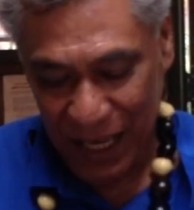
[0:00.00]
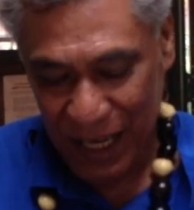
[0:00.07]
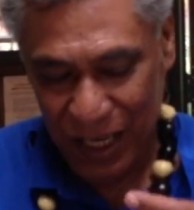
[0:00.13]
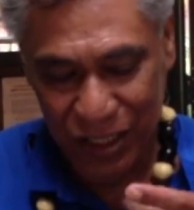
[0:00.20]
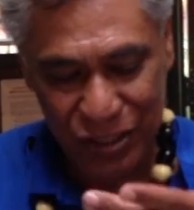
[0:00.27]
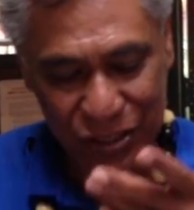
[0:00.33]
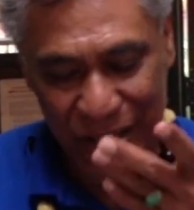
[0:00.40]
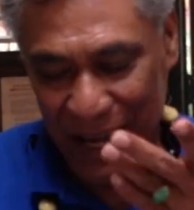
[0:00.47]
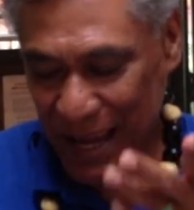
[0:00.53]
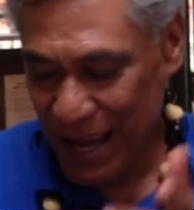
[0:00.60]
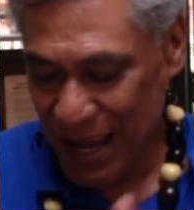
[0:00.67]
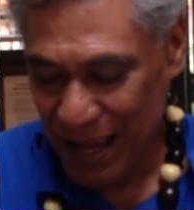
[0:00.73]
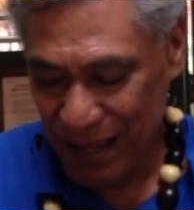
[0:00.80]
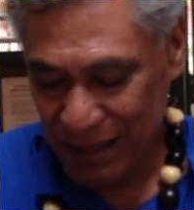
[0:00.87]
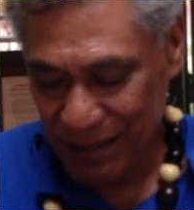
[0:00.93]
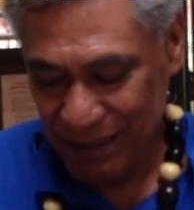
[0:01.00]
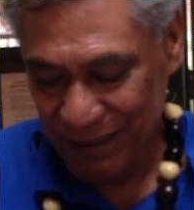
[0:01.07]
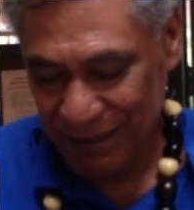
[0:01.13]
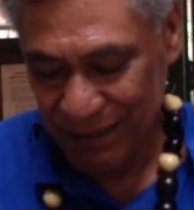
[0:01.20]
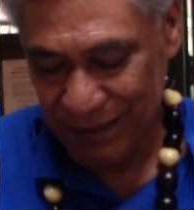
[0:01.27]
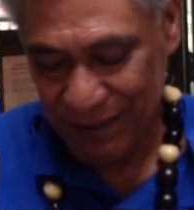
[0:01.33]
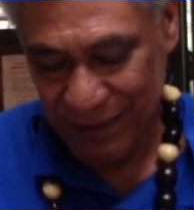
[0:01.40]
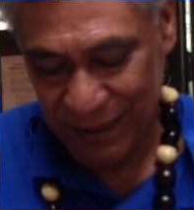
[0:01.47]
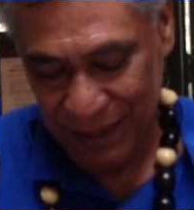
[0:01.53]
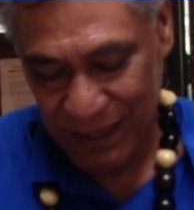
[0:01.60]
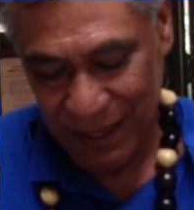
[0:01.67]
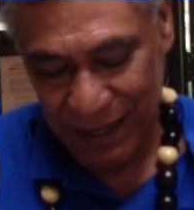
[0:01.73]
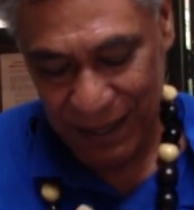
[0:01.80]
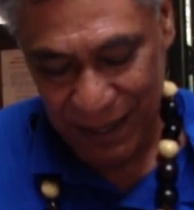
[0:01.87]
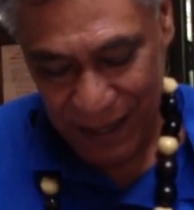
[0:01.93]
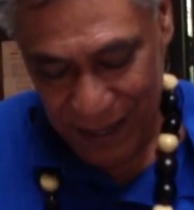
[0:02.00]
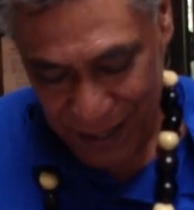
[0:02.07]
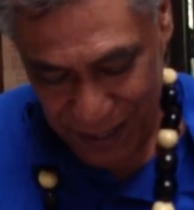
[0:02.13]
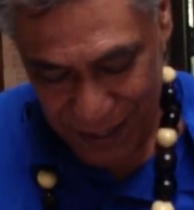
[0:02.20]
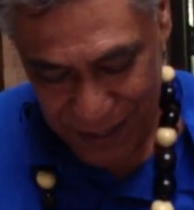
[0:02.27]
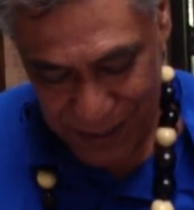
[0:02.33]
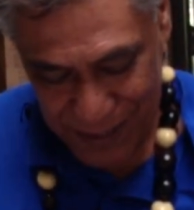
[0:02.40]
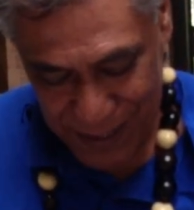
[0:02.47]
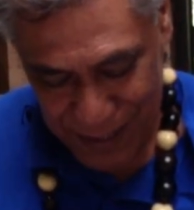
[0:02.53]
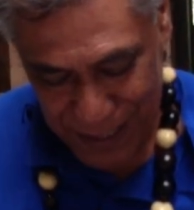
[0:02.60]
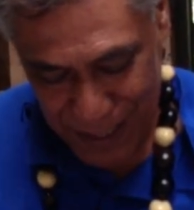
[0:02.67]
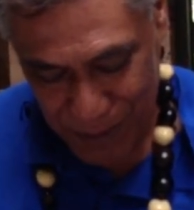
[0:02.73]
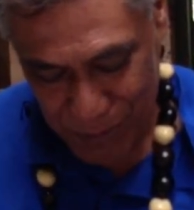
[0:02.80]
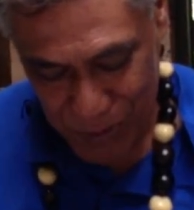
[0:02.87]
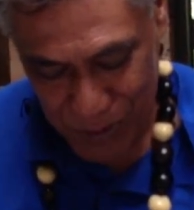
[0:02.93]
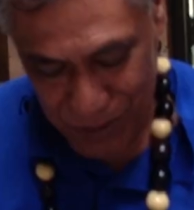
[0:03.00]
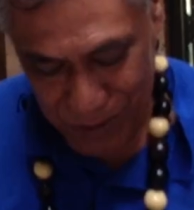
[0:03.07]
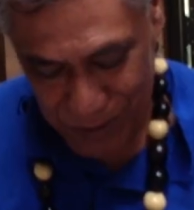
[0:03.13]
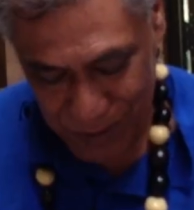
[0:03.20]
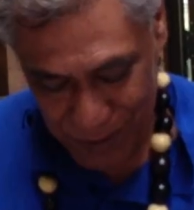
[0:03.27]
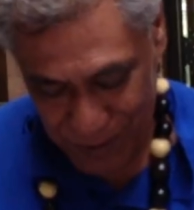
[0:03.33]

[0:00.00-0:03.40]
here's your hand. Here's the table.